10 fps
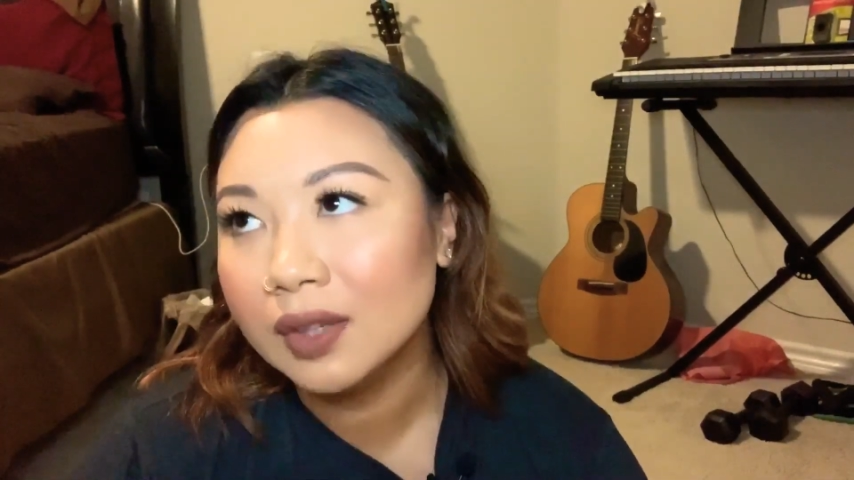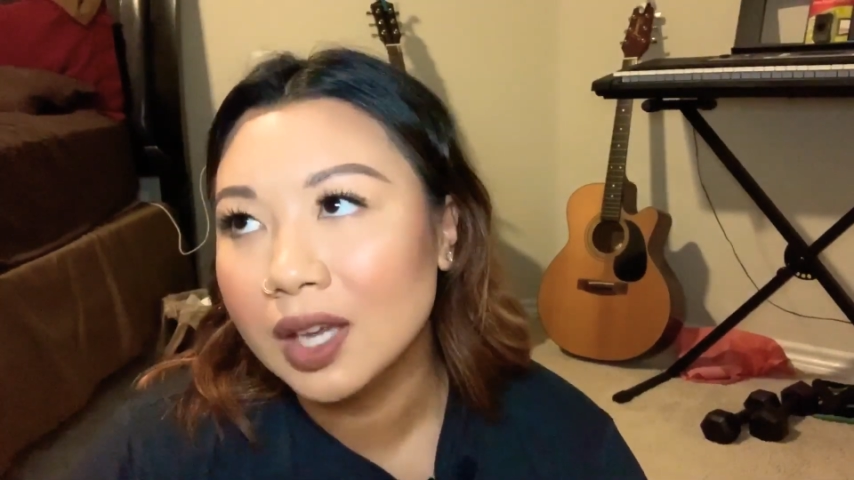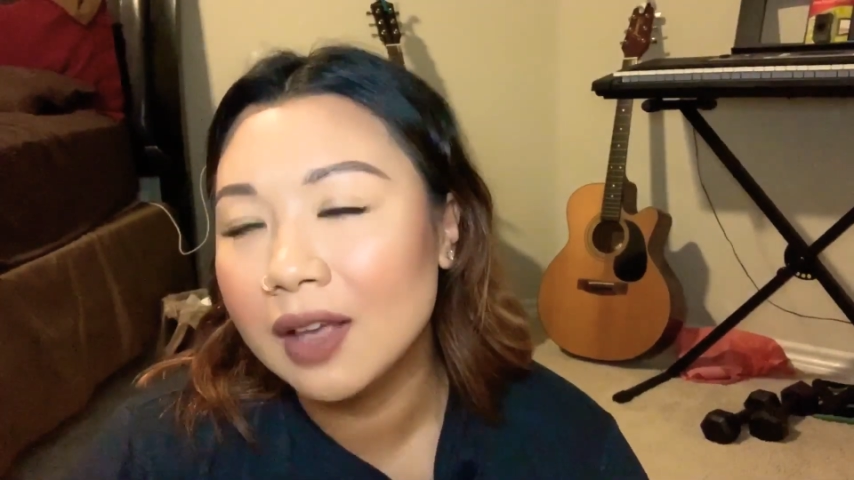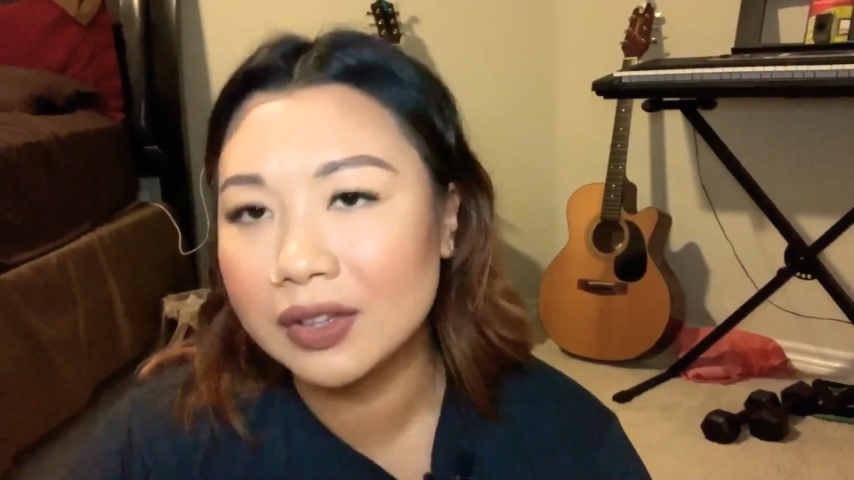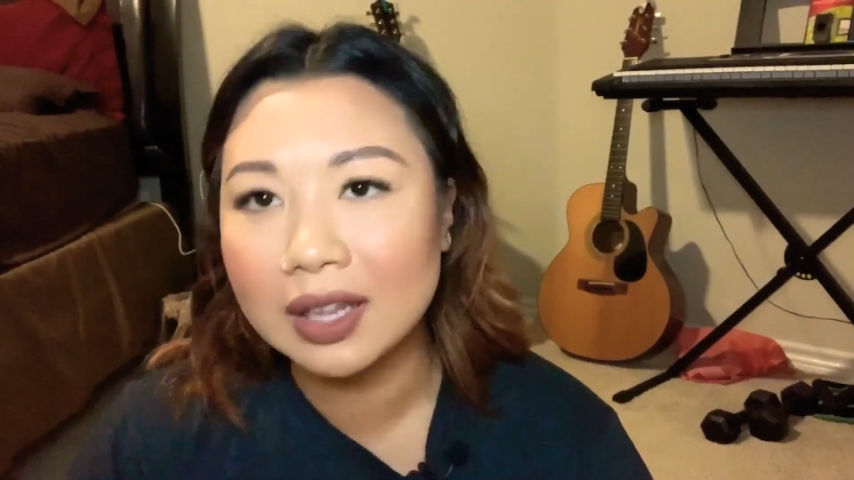
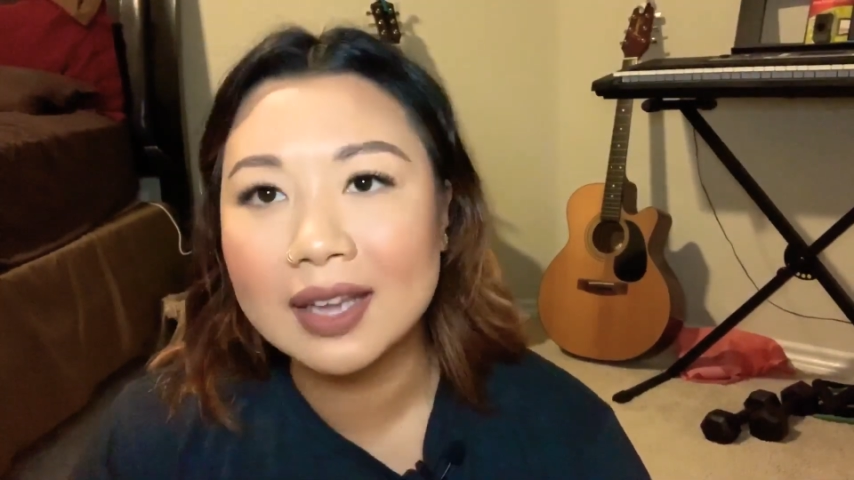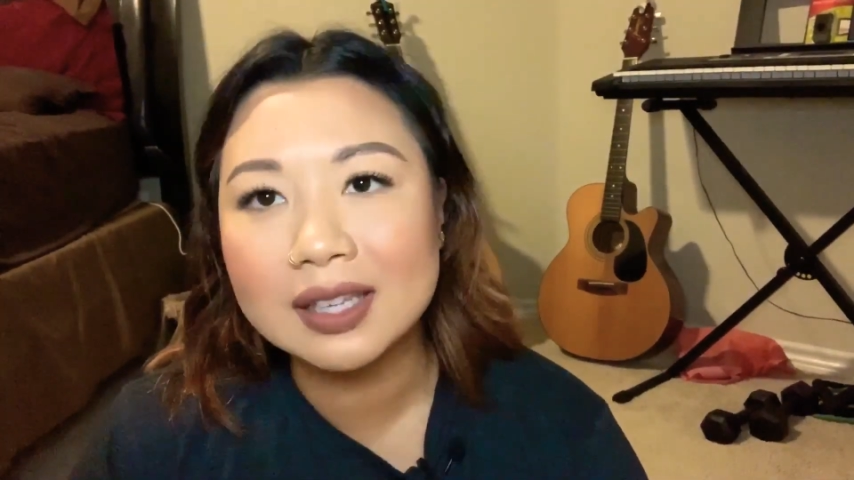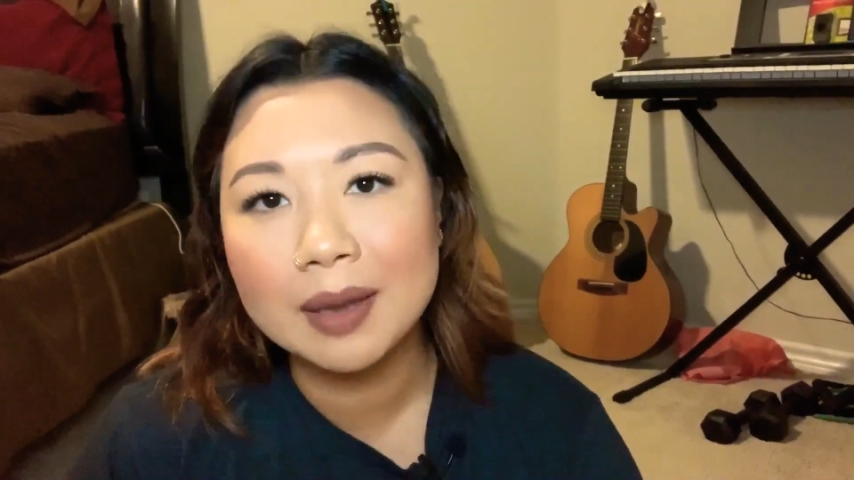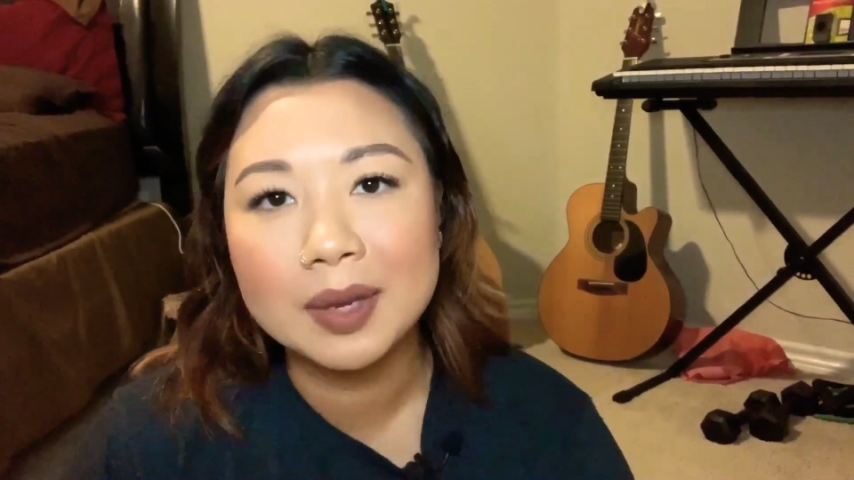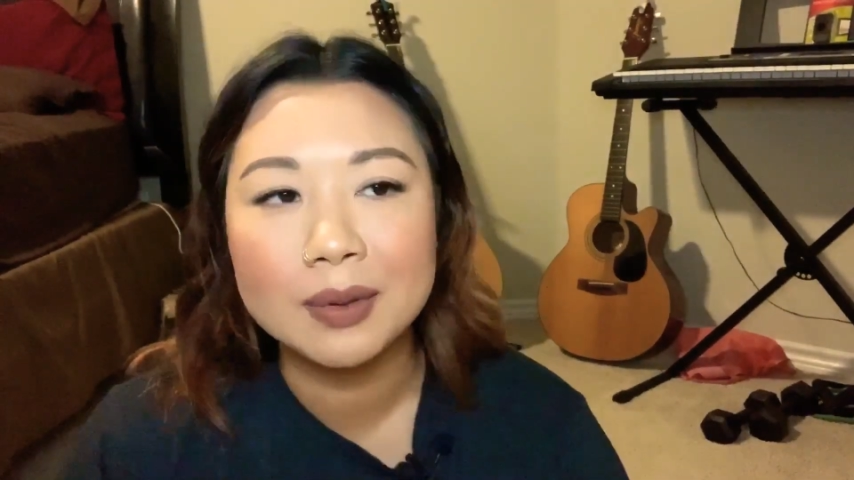the last
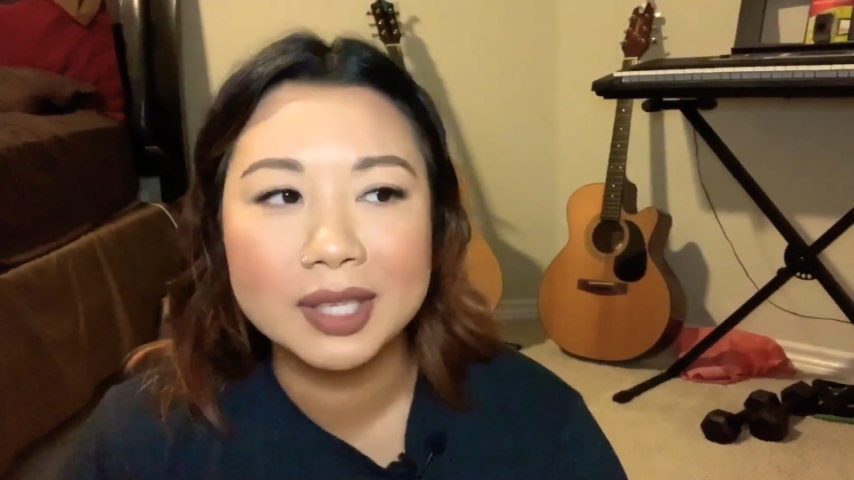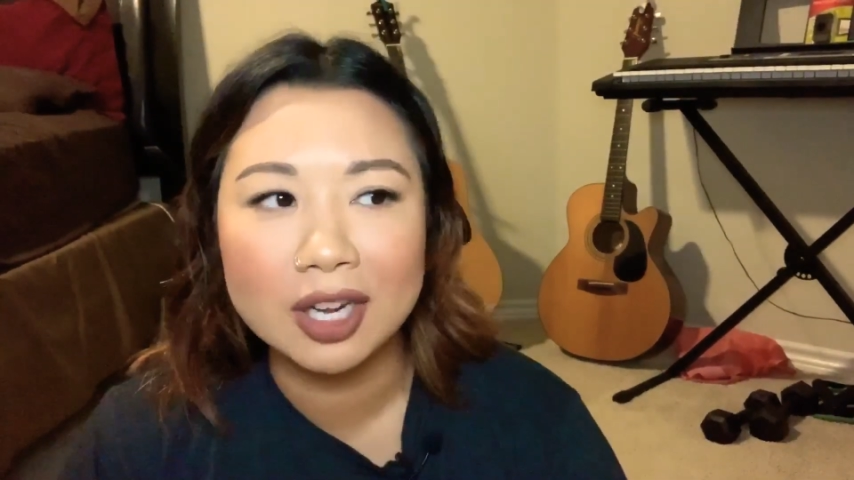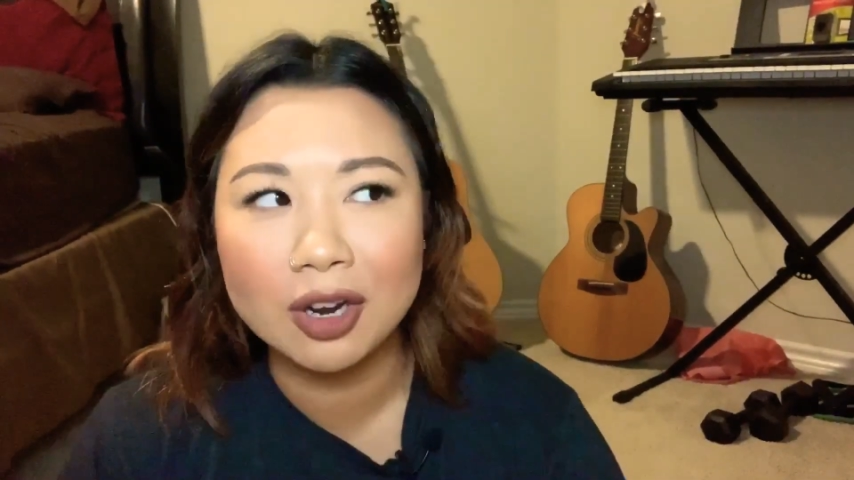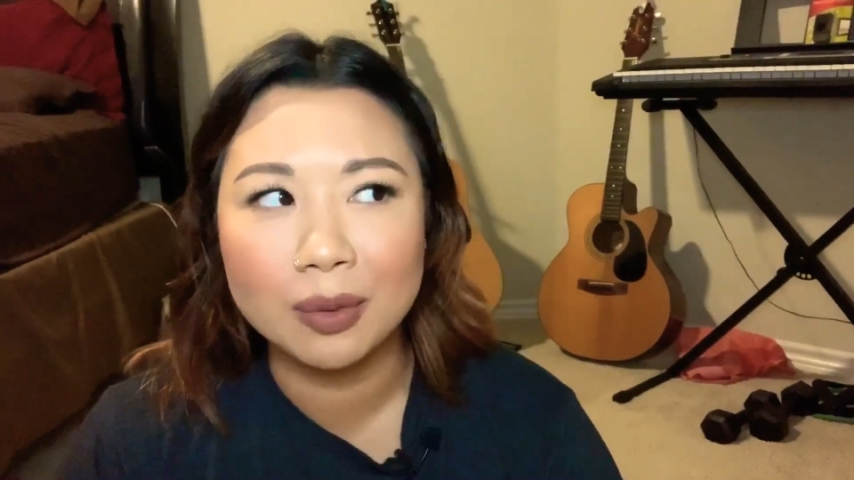time he was here, I